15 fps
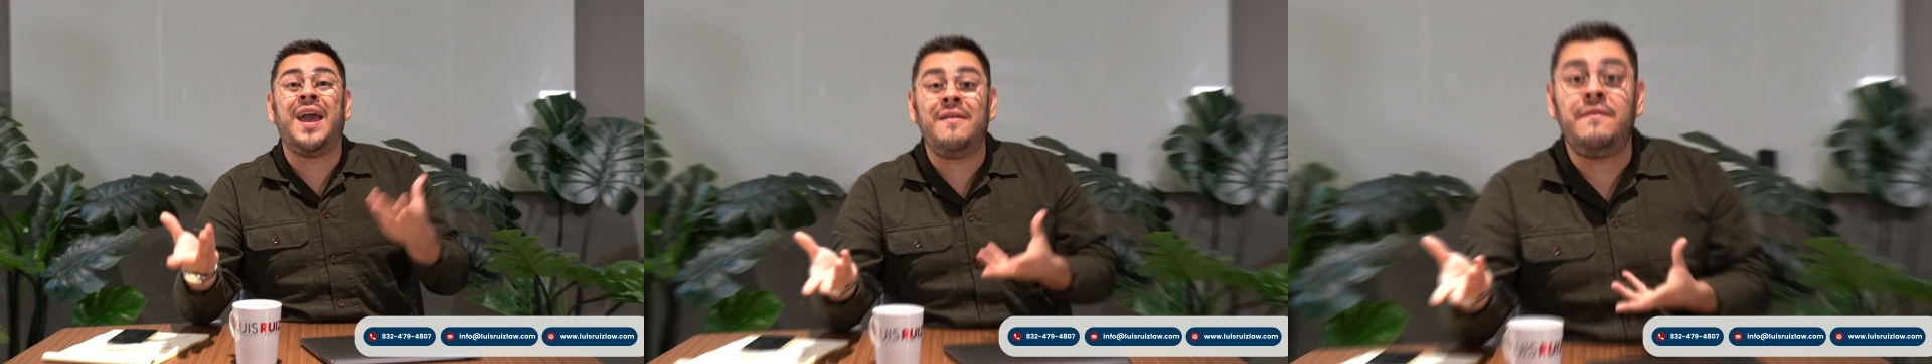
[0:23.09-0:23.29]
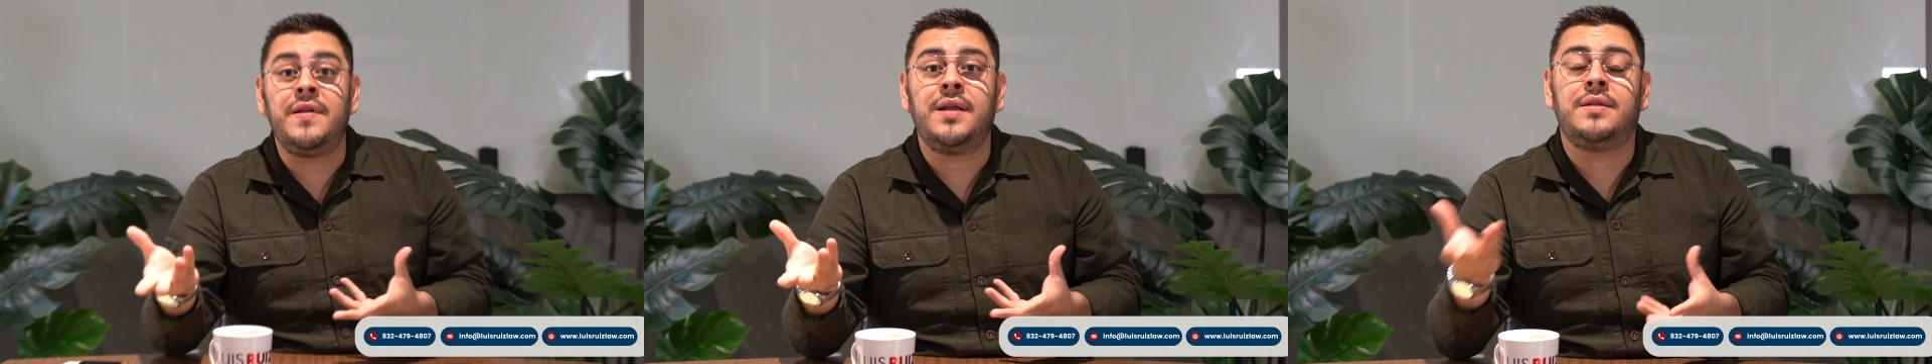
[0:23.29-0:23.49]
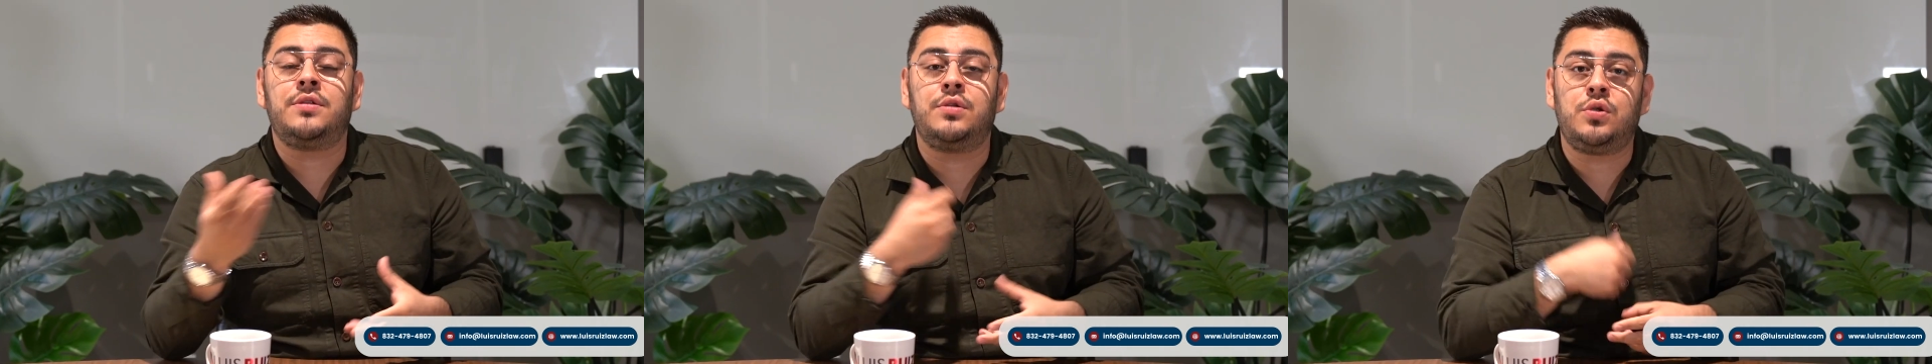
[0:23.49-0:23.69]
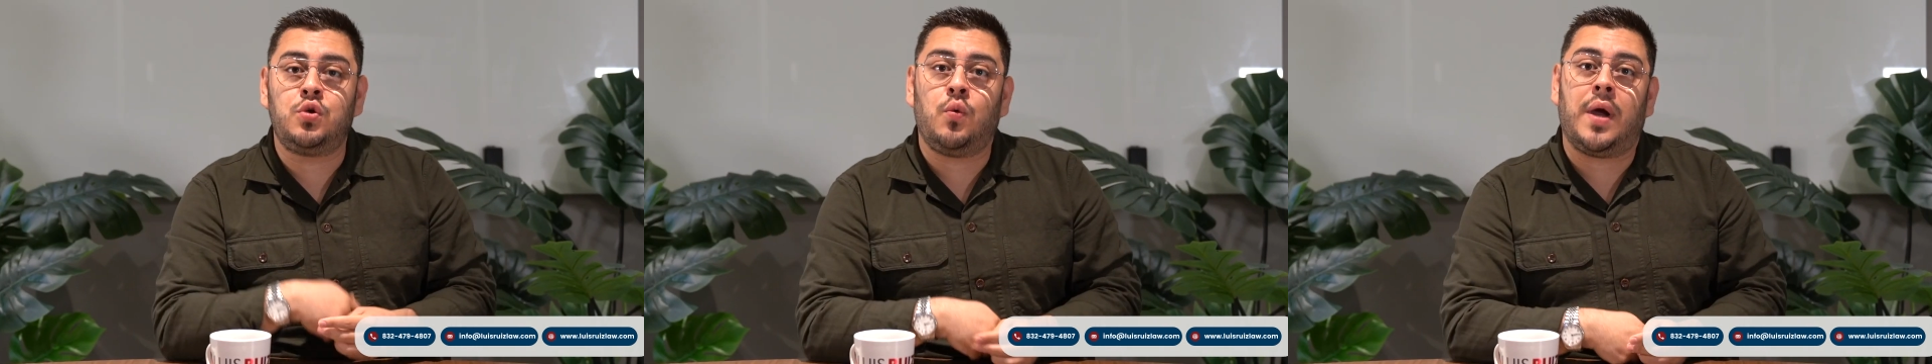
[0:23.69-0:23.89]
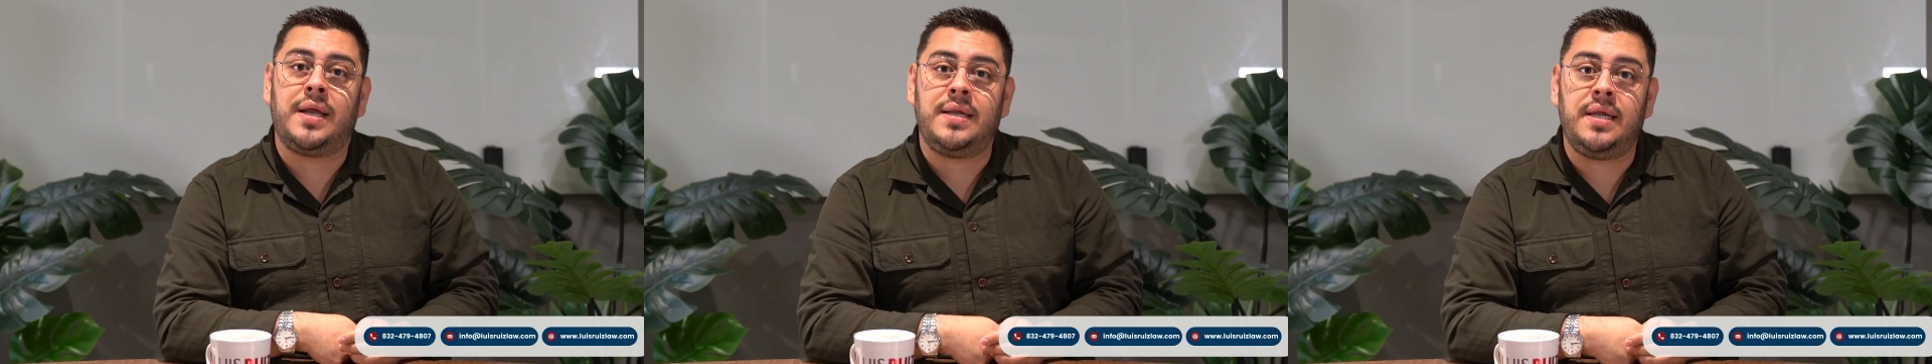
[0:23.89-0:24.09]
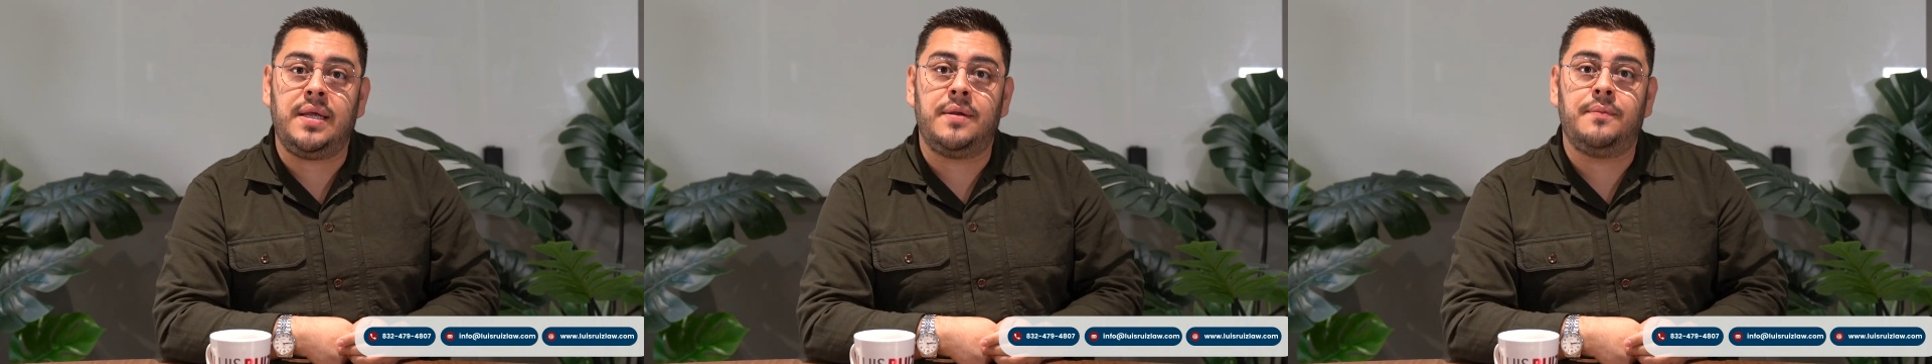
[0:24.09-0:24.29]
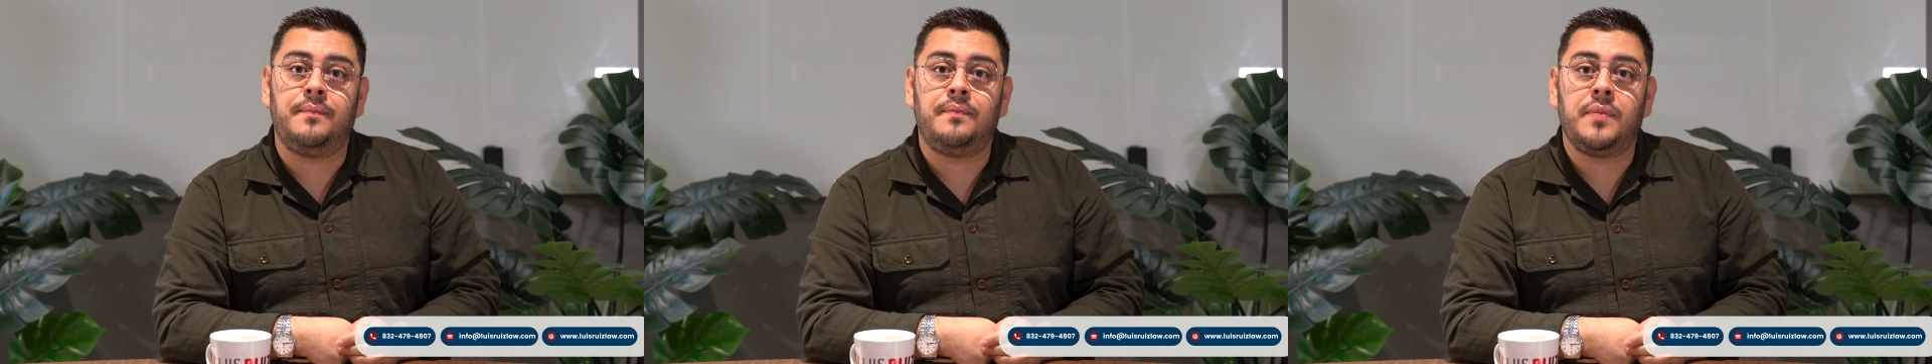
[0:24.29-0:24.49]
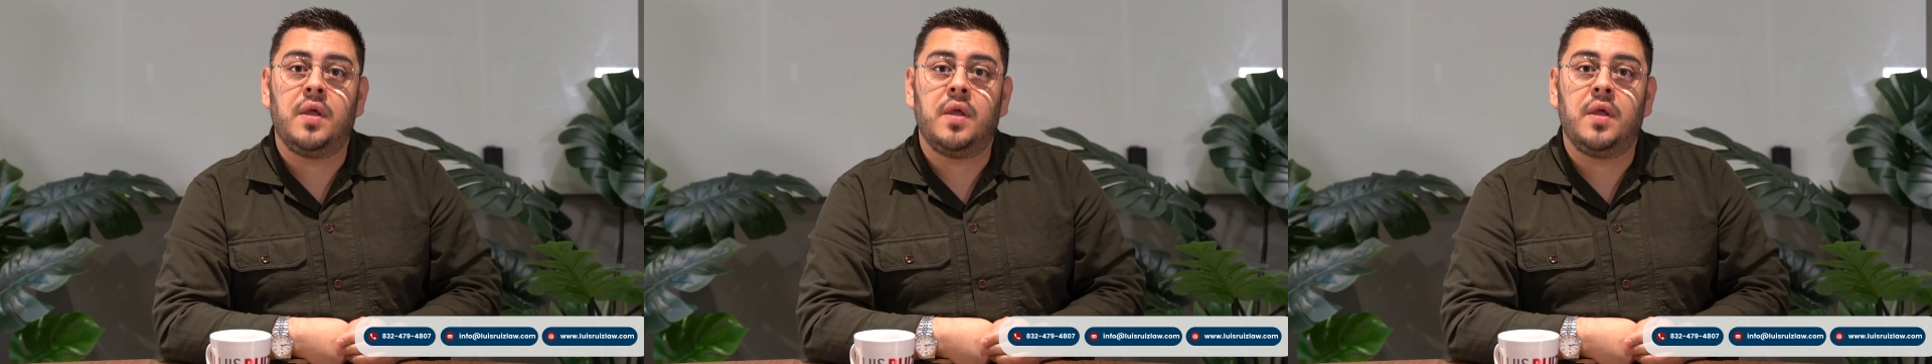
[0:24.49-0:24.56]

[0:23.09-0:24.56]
evidence do I need?